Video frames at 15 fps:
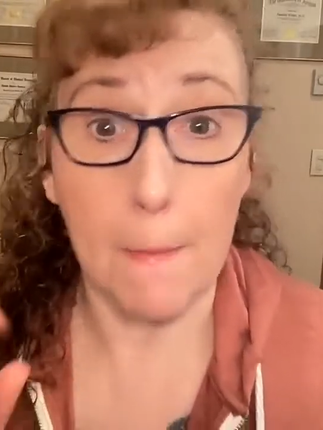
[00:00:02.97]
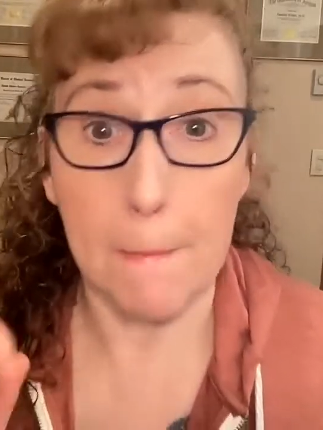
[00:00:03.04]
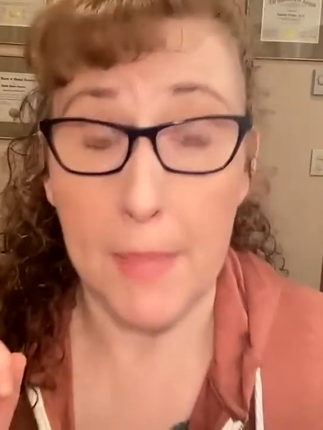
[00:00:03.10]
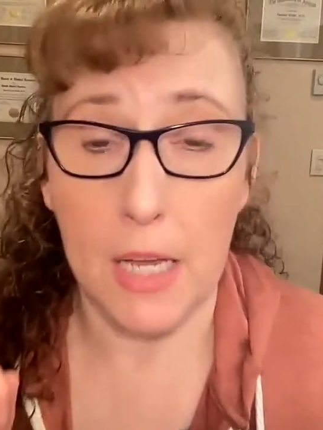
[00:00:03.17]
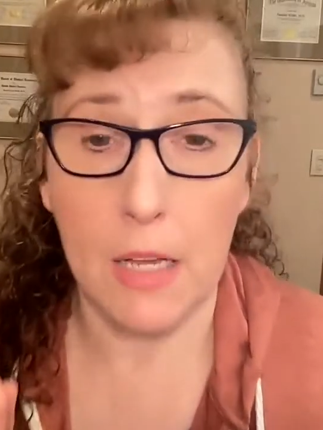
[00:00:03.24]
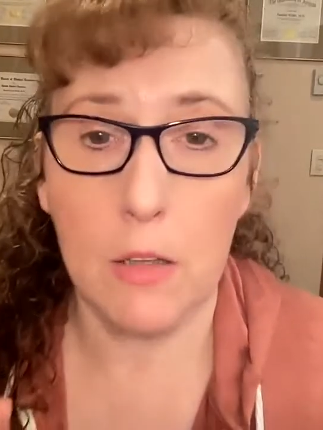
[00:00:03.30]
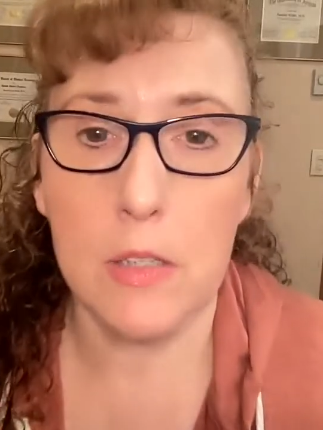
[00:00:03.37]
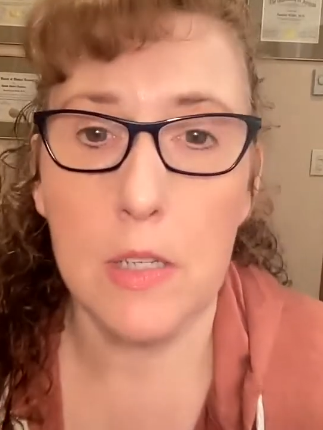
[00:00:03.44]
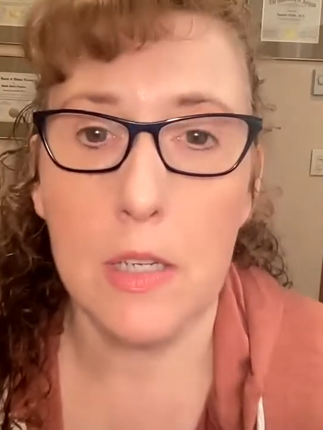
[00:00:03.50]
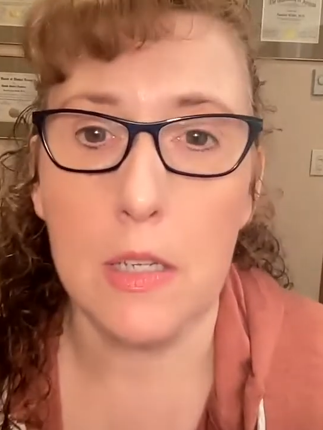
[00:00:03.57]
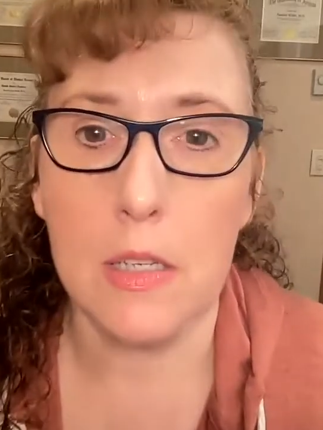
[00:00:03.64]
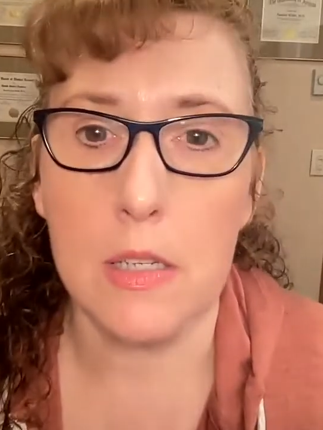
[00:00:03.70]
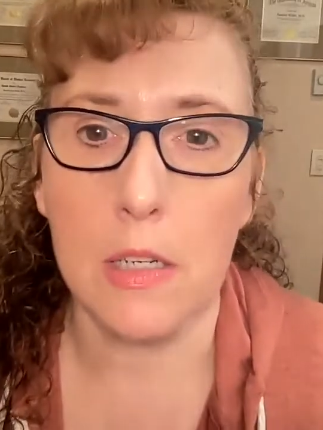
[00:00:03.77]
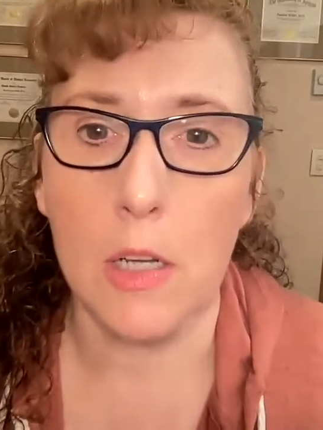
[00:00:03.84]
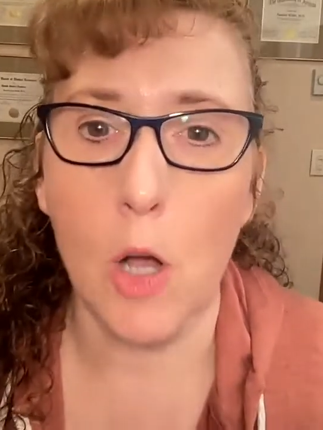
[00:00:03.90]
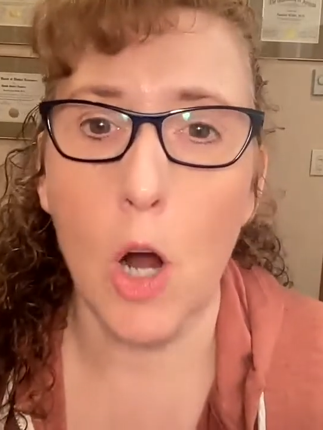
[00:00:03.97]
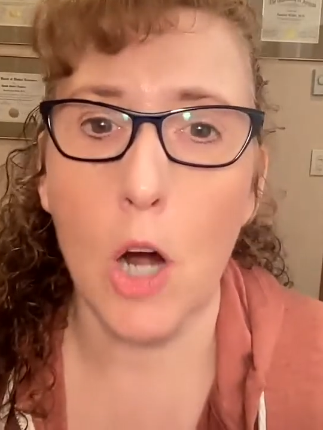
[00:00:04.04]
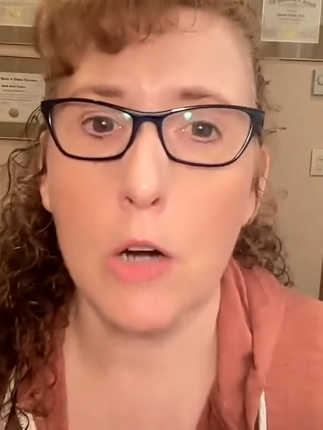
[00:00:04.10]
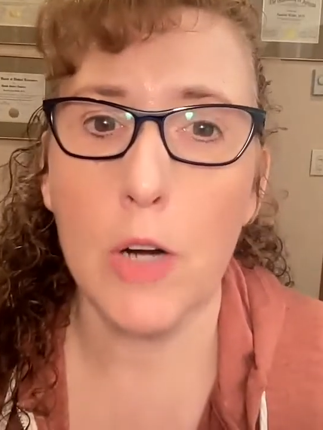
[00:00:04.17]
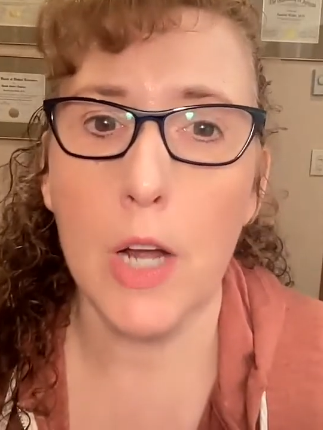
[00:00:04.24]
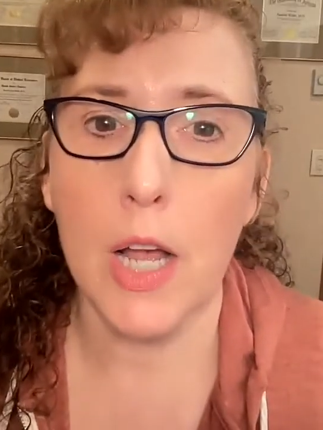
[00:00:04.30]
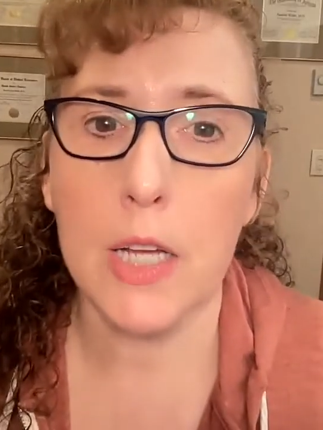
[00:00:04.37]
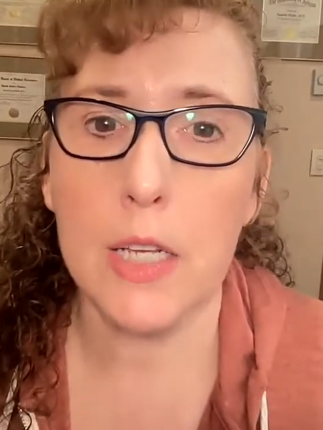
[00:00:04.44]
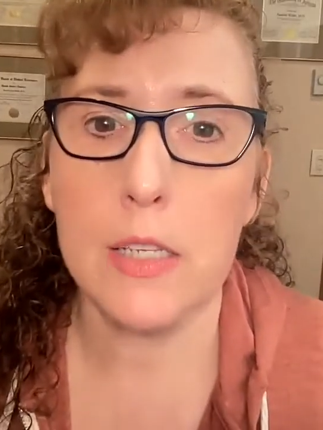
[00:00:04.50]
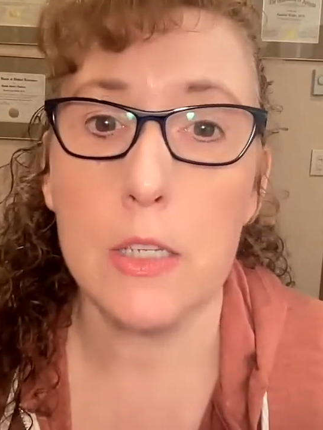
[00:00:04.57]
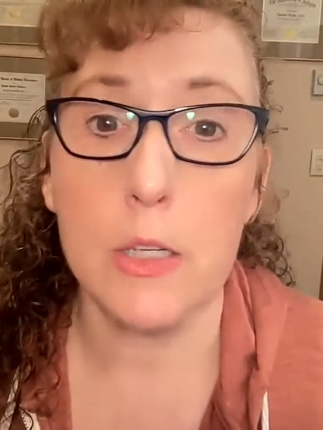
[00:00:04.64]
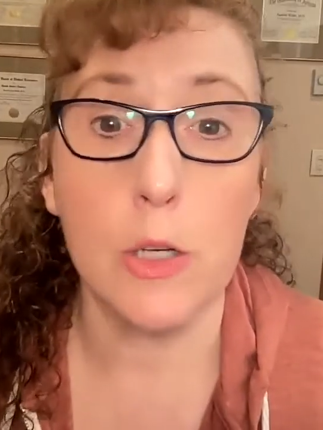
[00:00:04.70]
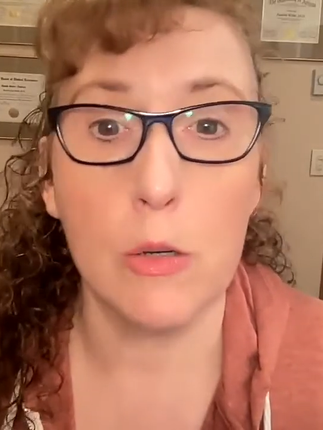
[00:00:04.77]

mangled teens in car wrecks,